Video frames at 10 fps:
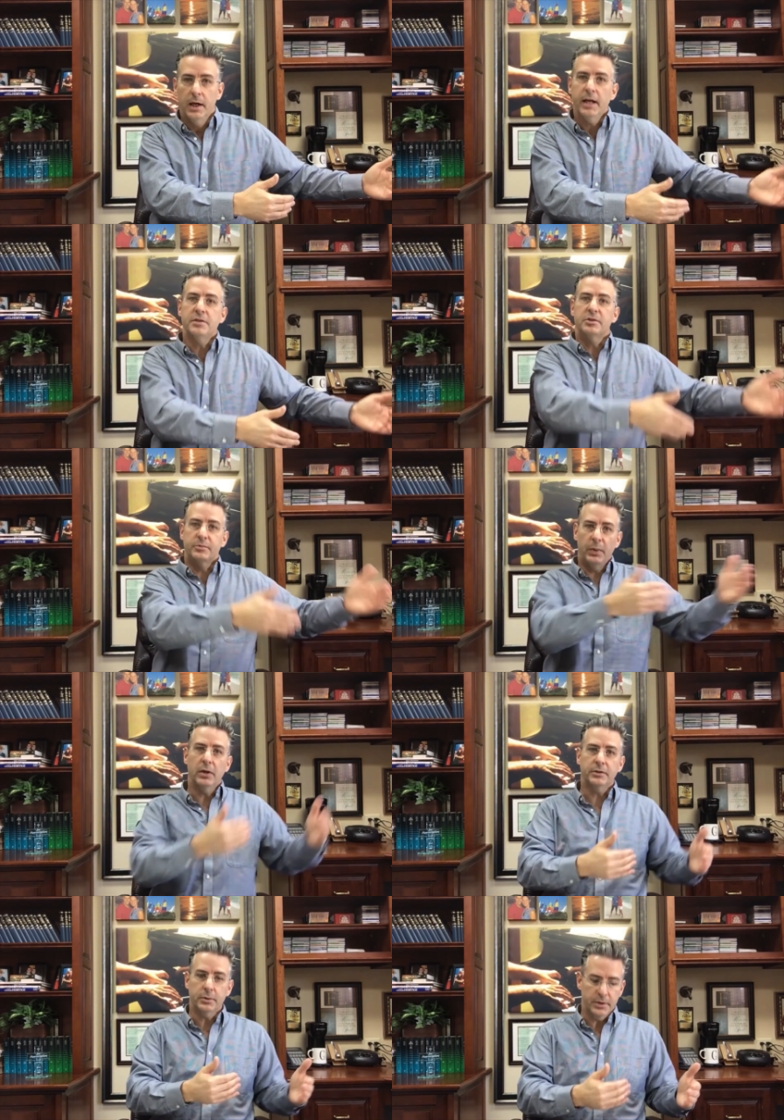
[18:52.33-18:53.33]
He
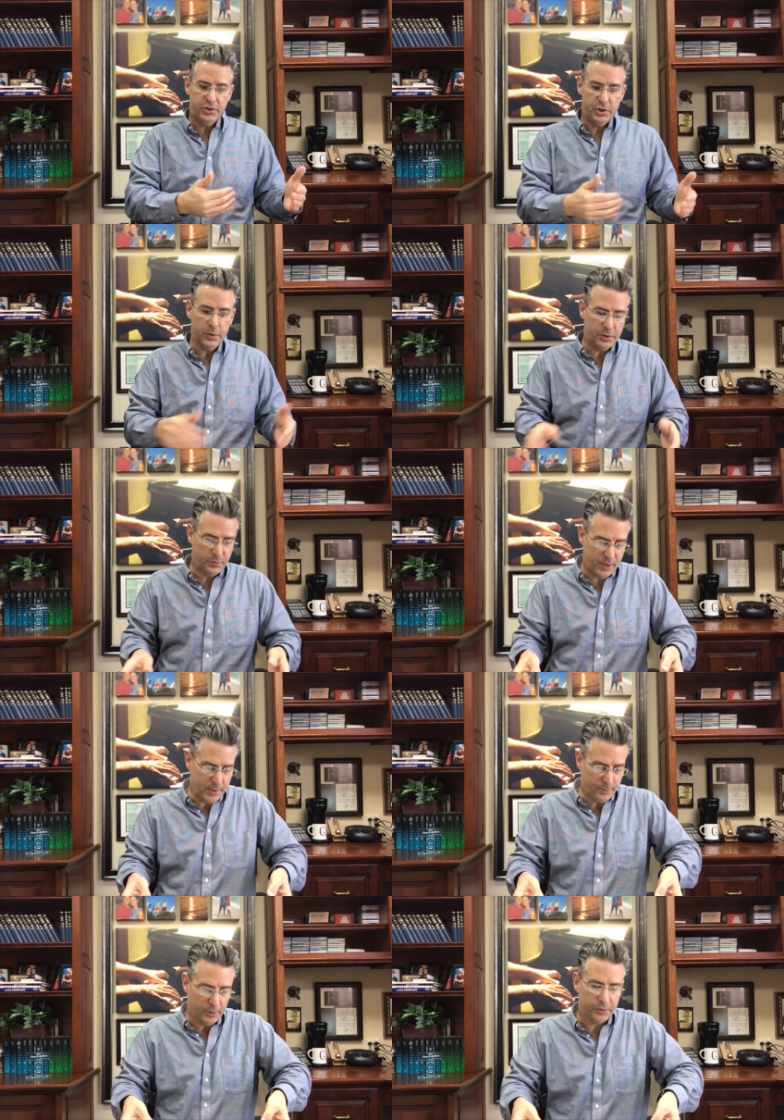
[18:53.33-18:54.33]
spoke to his Jewish
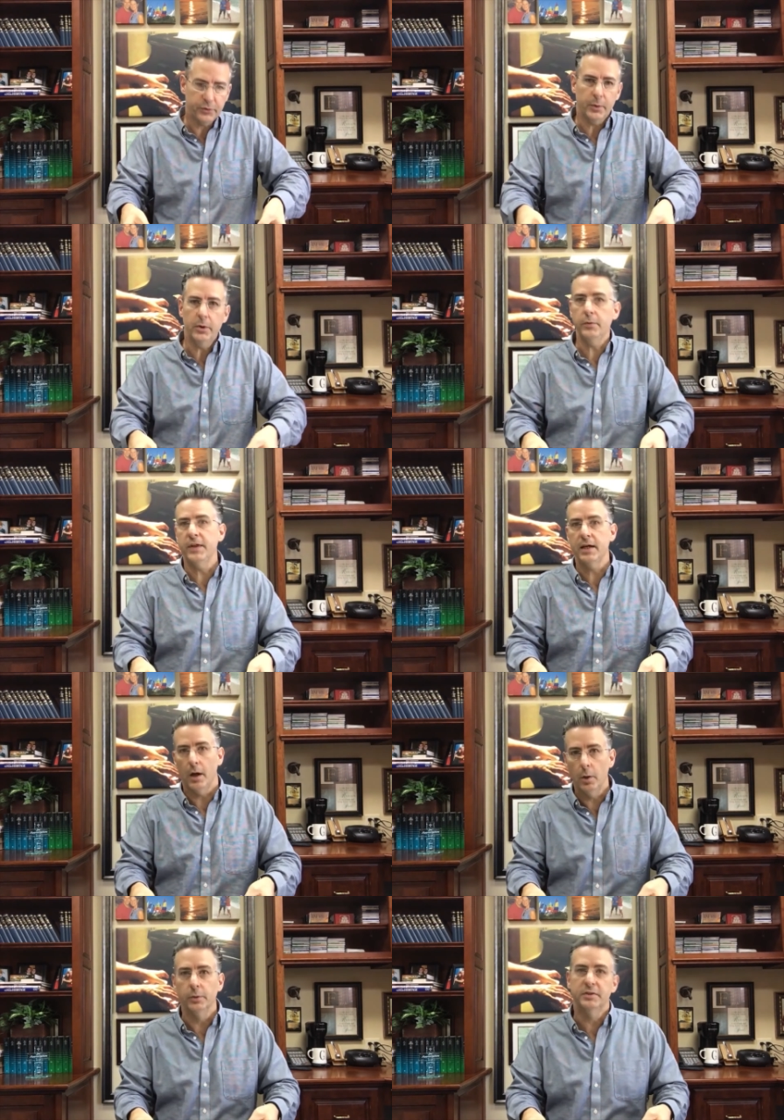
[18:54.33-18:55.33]
people through the
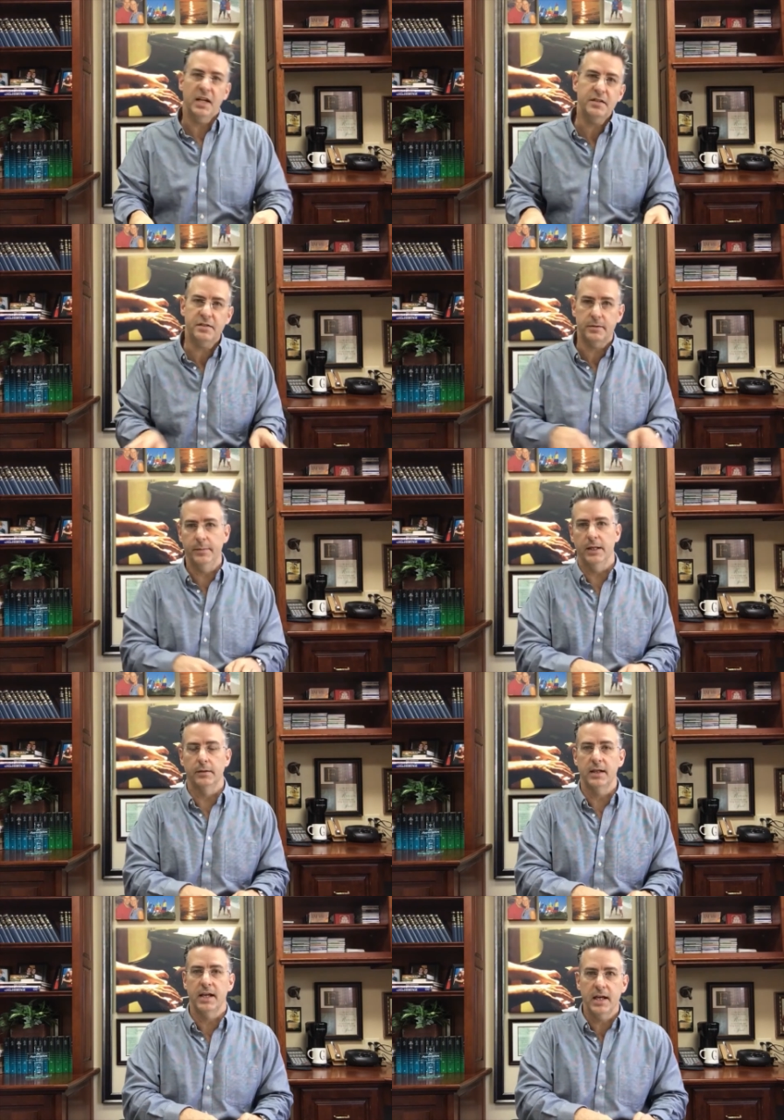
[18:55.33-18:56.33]
Old Testament,
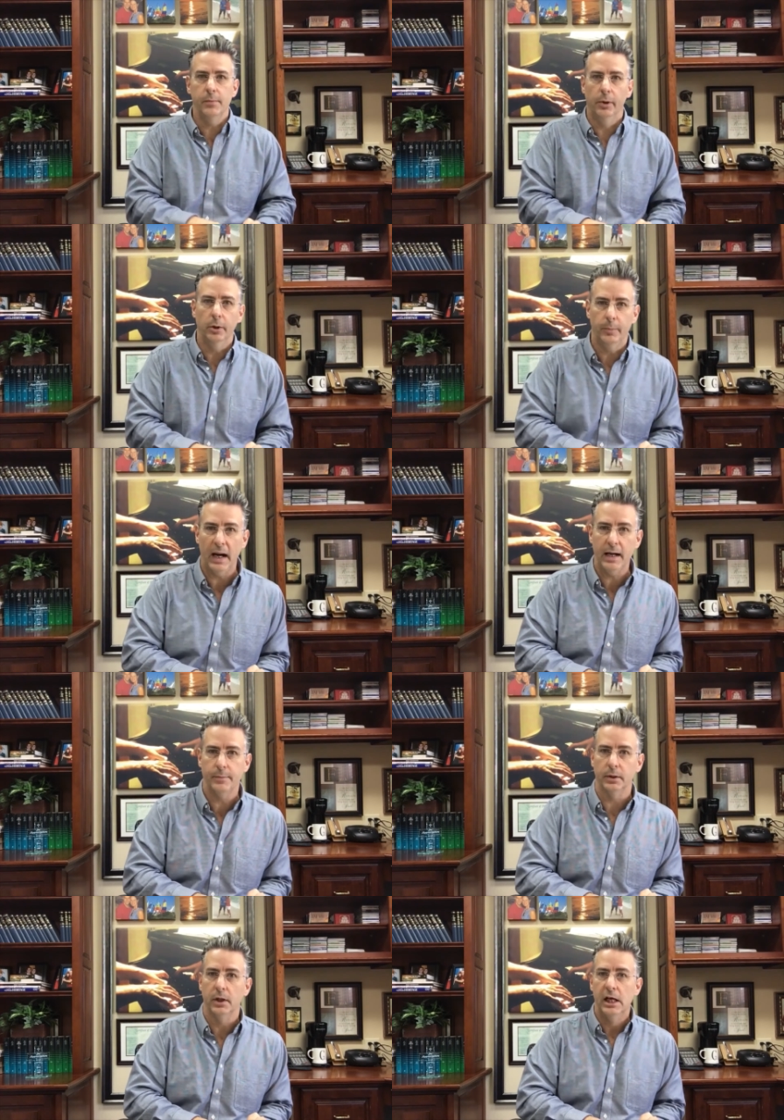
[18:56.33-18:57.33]
the Hebrew
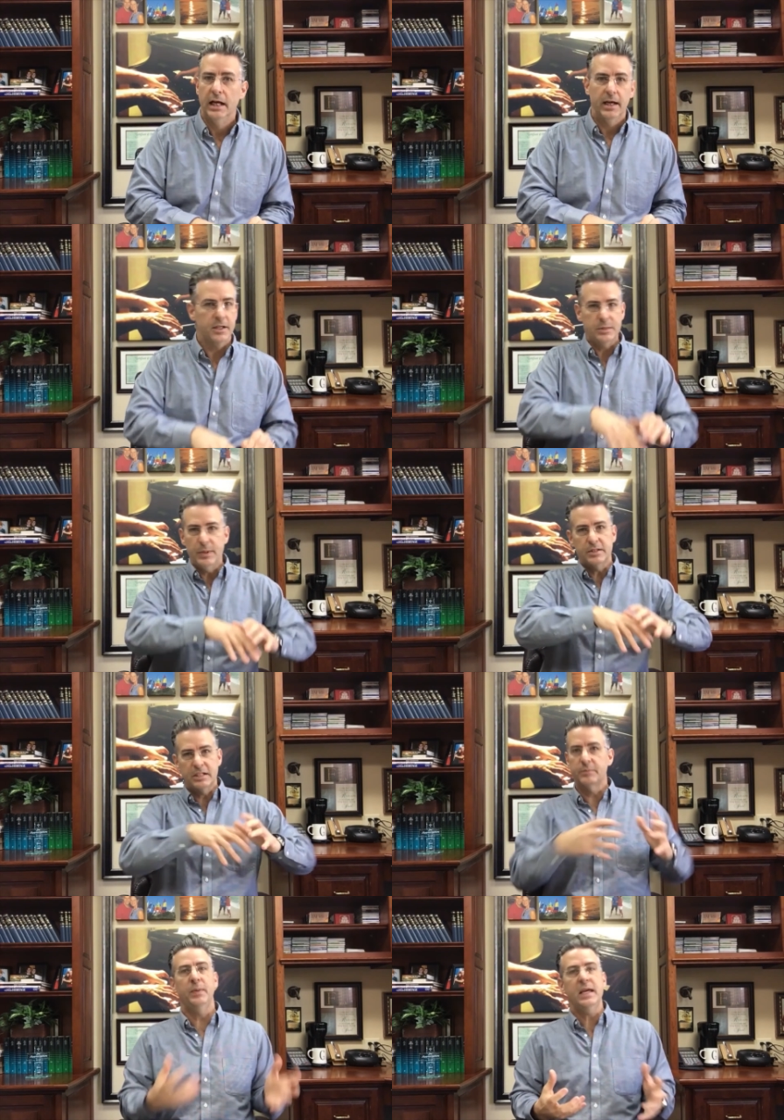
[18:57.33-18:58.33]
Bible. He's been
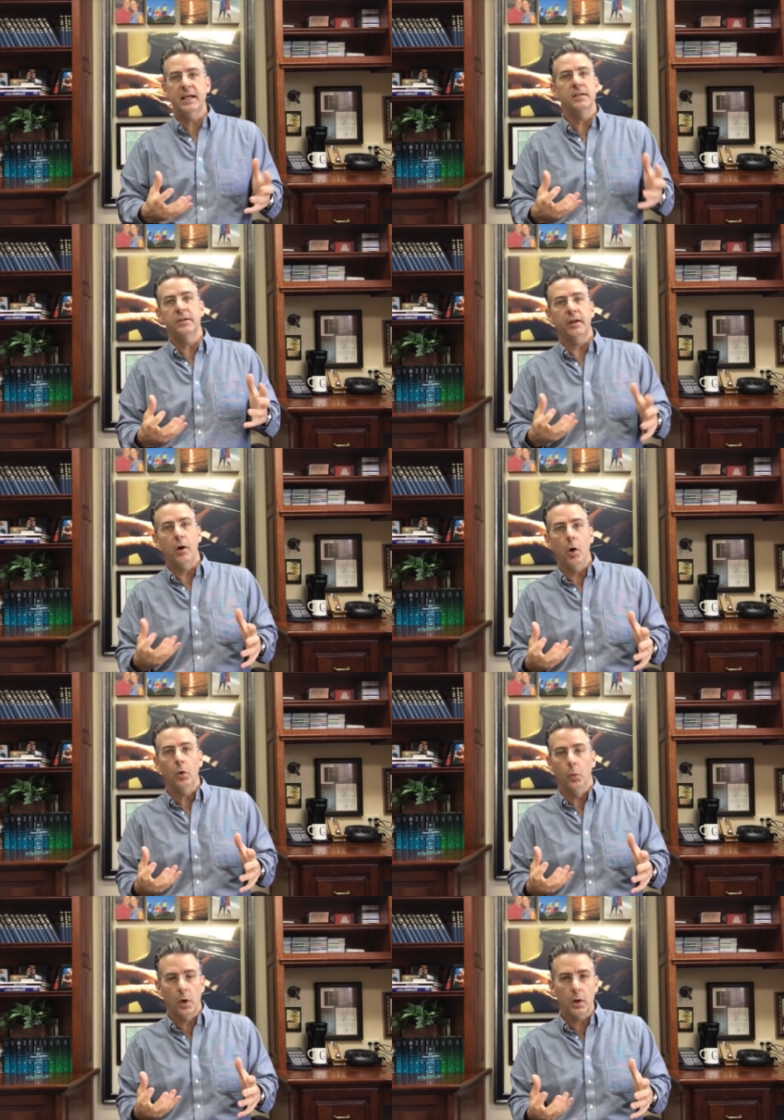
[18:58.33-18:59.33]
speaking to the
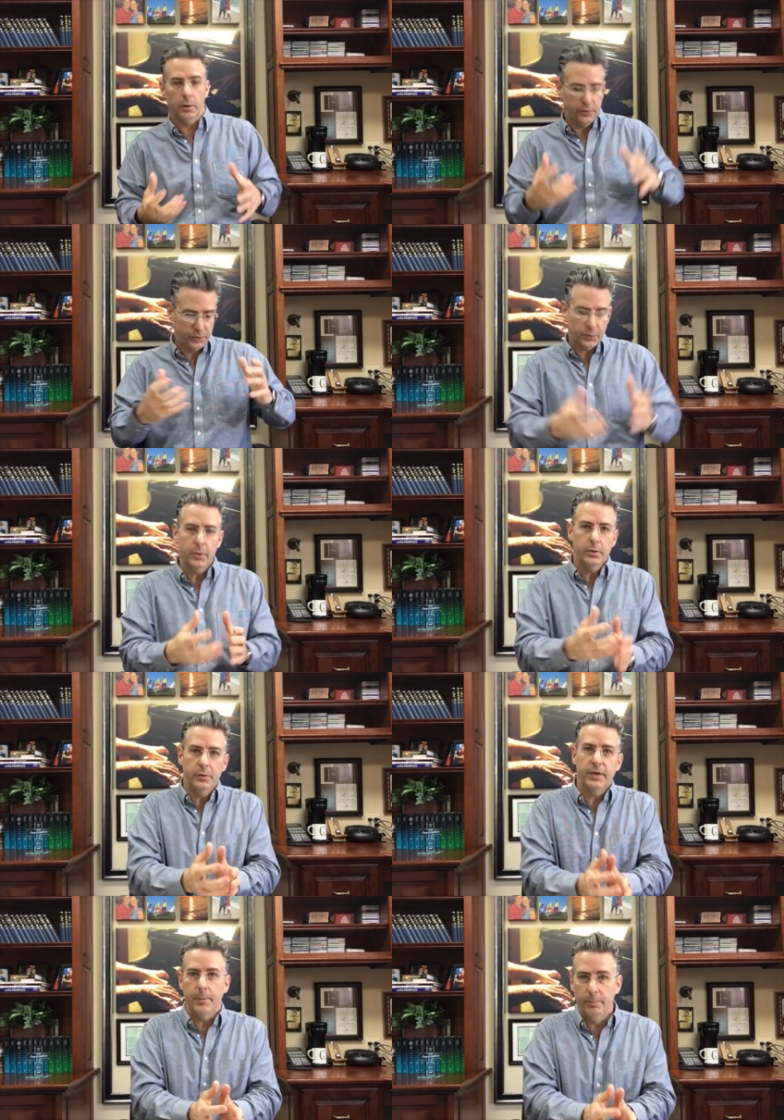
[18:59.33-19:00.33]
whole world through
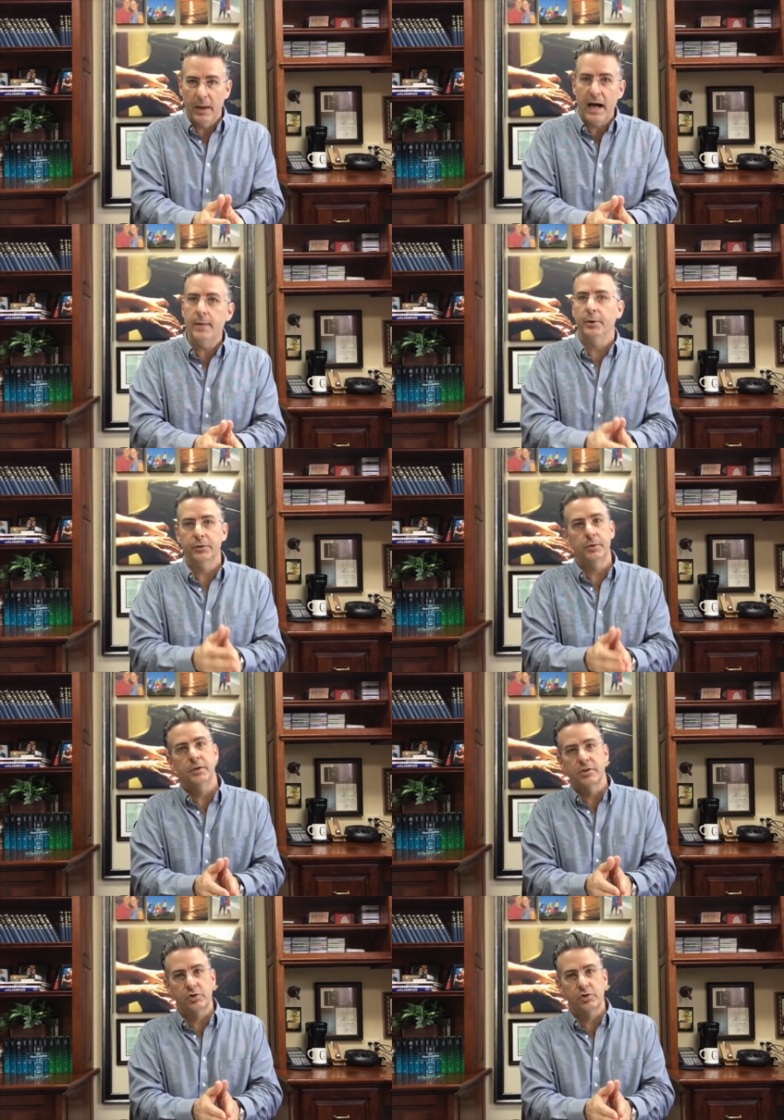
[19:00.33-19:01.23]
the Bible, through the